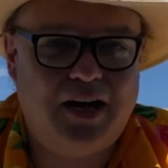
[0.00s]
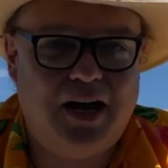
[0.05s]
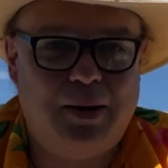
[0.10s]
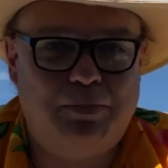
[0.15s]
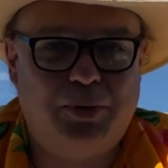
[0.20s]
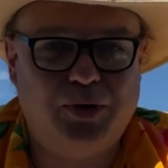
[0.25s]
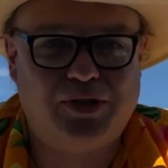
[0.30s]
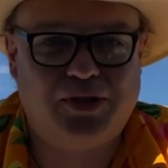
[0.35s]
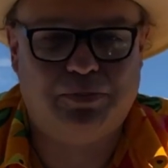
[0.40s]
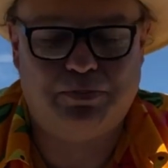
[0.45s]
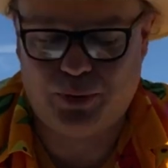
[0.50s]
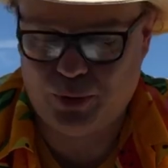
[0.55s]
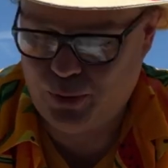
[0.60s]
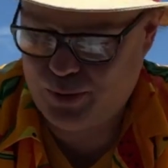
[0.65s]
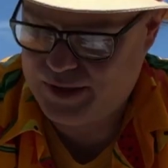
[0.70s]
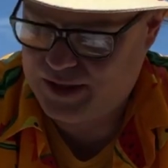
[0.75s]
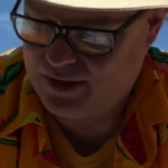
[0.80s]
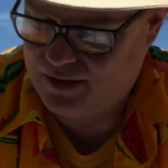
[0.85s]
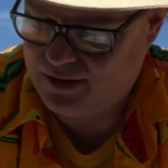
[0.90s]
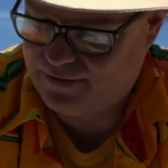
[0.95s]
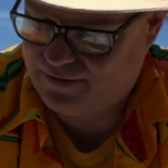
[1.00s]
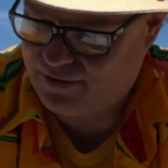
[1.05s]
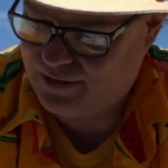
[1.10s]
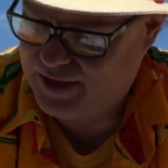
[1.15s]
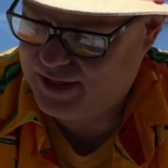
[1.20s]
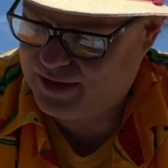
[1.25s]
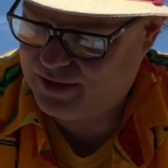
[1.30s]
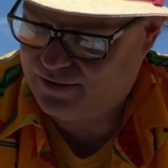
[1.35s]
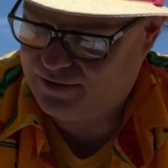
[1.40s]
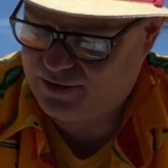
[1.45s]
put the booze in the
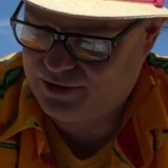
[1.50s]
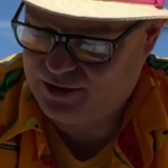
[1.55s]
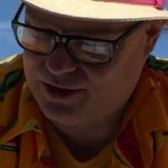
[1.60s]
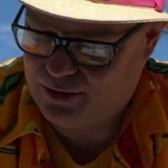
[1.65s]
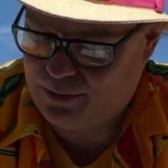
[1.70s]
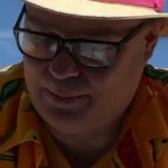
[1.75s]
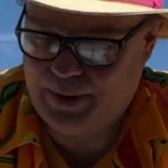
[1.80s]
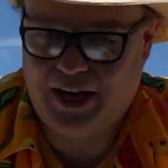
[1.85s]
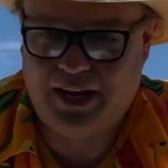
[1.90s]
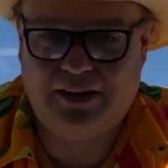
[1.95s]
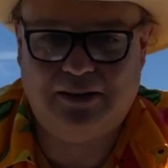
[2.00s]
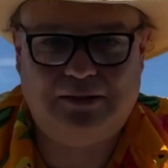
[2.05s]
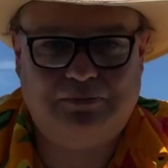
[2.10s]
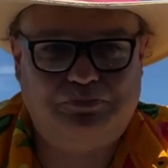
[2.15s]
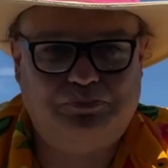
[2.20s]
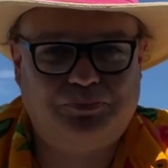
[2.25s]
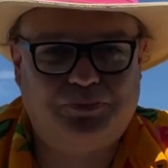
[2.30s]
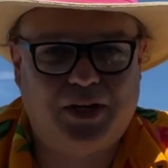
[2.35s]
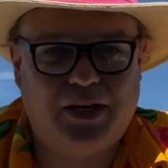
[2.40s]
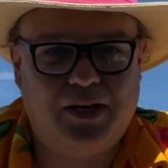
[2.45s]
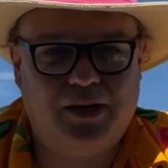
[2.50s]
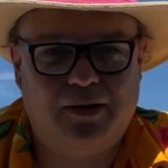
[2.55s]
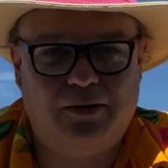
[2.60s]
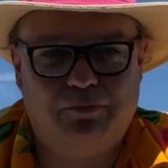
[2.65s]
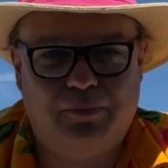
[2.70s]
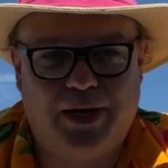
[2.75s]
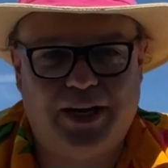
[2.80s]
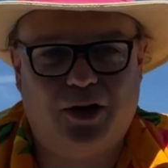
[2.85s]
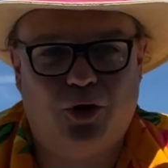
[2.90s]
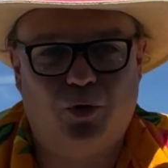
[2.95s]
freezer for a little bit.
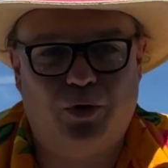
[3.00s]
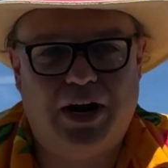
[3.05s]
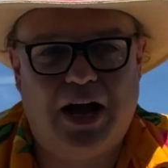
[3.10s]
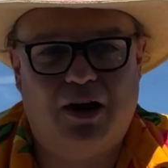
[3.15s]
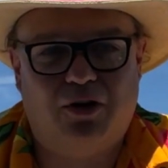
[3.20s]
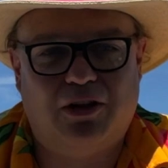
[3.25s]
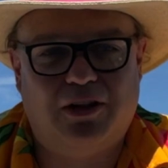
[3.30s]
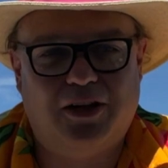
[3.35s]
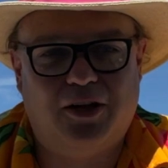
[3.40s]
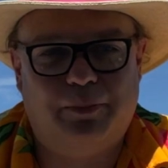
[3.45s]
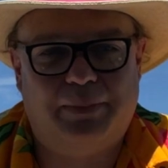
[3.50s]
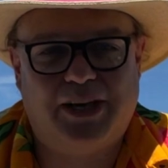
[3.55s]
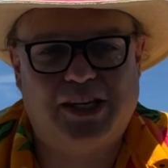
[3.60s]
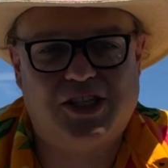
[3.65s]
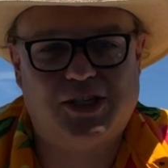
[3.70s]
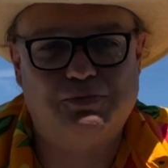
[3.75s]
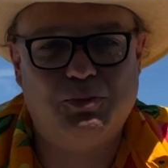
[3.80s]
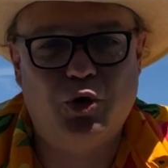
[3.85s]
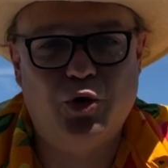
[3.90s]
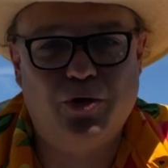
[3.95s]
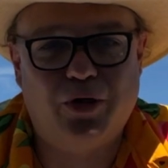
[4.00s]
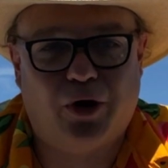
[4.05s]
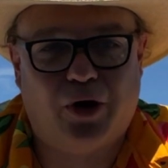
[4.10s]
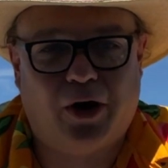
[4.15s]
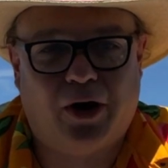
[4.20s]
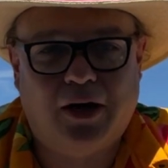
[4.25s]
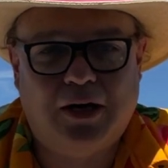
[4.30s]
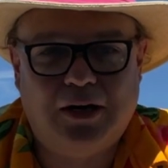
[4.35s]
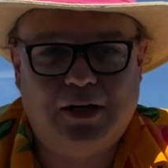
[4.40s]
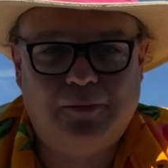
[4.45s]
It might go down a little bit
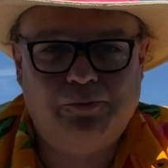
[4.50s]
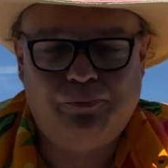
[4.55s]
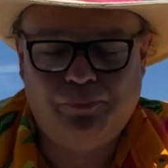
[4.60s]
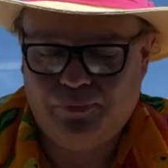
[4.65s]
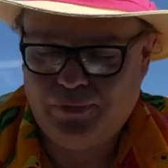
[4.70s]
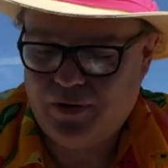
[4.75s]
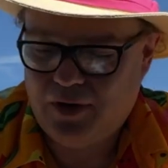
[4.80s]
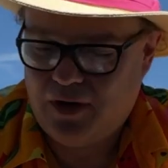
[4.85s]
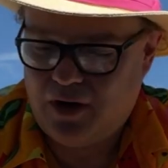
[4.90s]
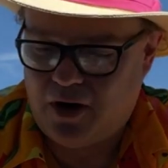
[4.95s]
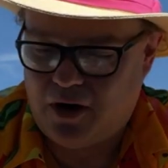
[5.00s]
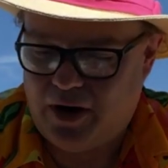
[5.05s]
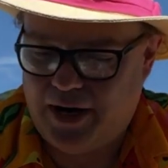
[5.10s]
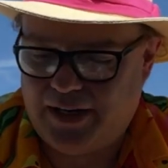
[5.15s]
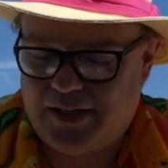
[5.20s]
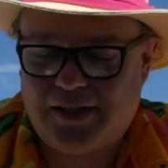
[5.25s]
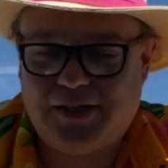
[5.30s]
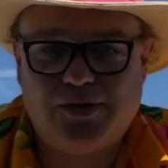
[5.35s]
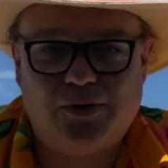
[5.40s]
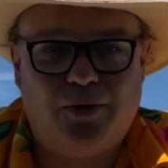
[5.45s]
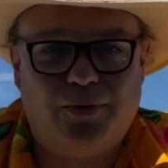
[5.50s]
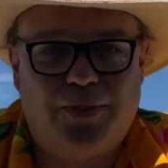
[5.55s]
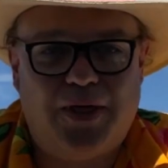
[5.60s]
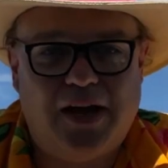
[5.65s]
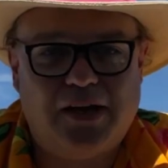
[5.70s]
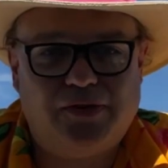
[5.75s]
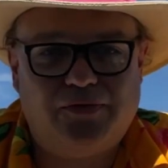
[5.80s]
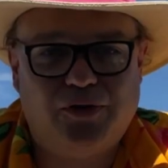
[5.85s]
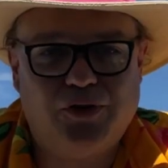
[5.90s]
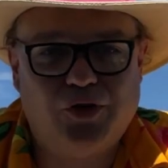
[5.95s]
smoother. All right, so
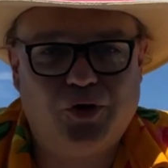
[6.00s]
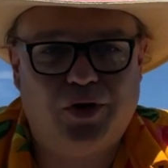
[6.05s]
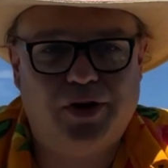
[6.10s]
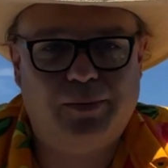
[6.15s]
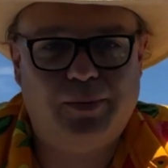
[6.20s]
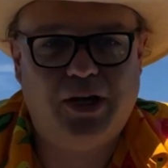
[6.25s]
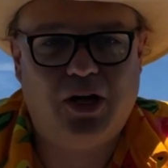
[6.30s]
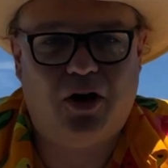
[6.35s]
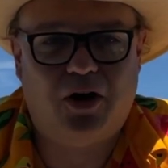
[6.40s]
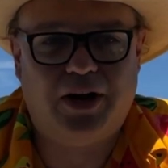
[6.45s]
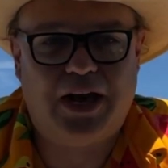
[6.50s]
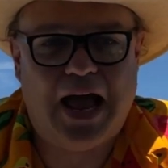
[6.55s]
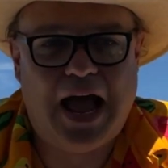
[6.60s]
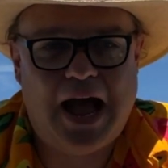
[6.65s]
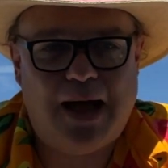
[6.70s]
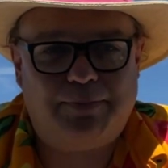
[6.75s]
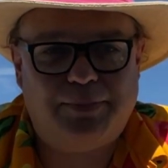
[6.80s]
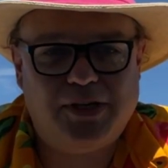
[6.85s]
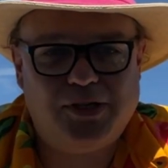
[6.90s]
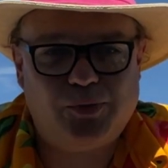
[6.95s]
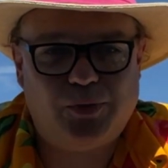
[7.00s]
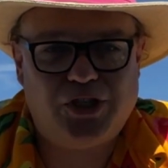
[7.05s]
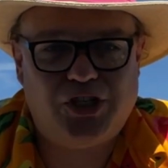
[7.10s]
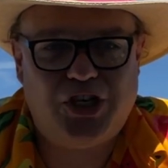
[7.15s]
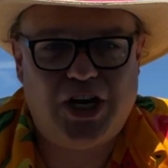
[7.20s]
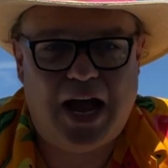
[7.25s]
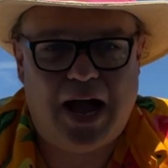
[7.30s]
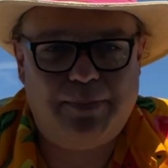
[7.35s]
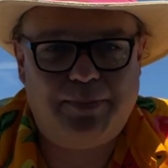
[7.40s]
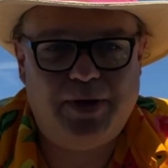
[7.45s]
thanks for joining me on Appies with
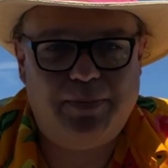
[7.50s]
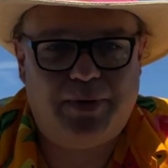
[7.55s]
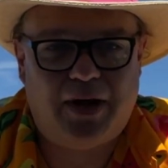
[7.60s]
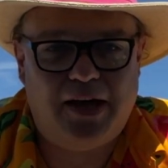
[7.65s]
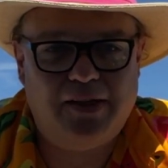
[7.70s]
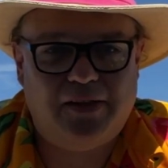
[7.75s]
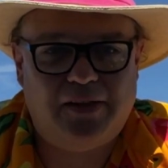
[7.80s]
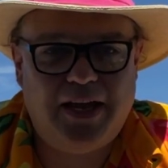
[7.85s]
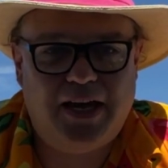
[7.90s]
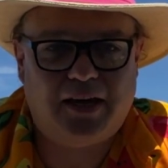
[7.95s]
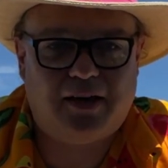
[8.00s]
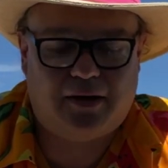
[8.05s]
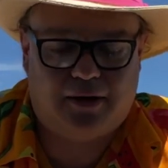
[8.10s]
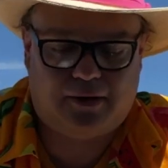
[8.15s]
Chappy by the lake.